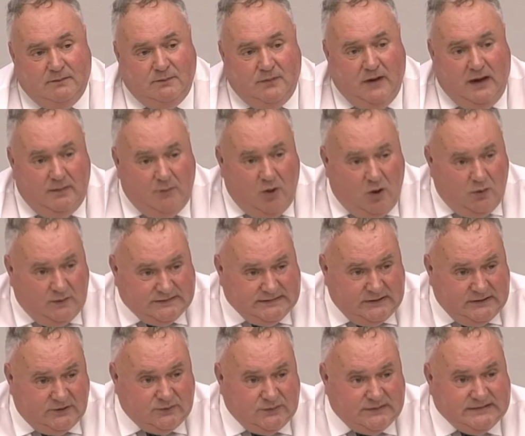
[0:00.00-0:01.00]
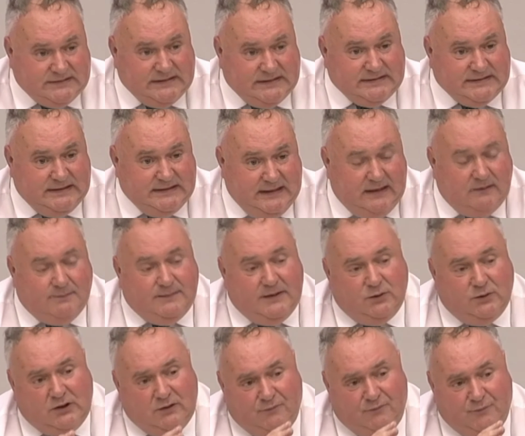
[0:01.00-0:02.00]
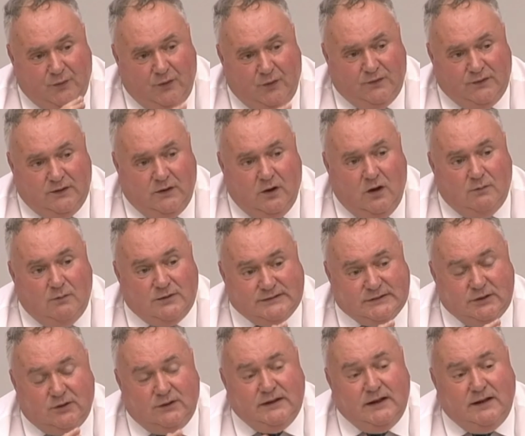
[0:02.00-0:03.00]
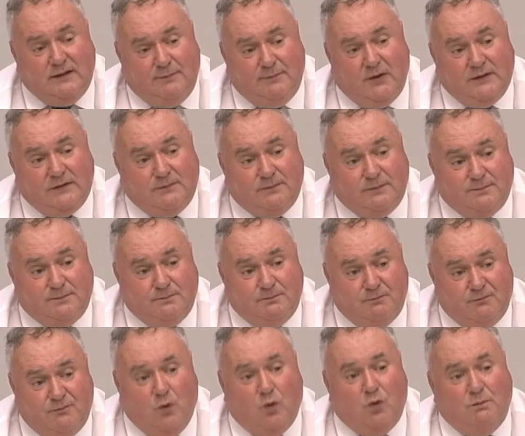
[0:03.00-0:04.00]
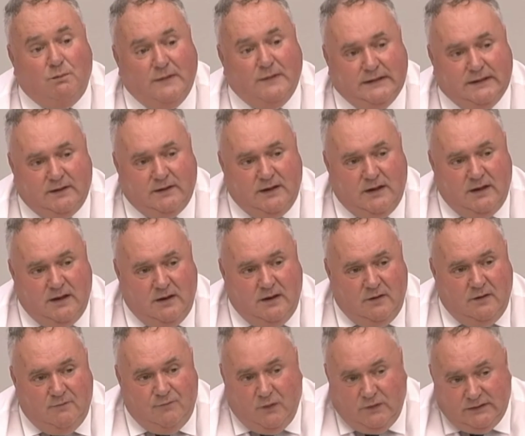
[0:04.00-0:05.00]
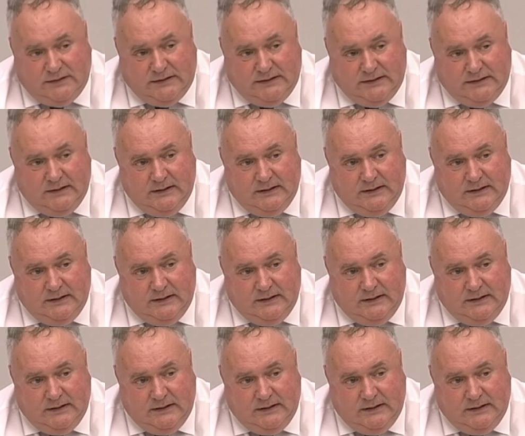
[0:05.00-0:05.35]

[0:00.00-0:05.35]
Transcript: I'm always here to assist and help. Now, you got almost 39.4 million funding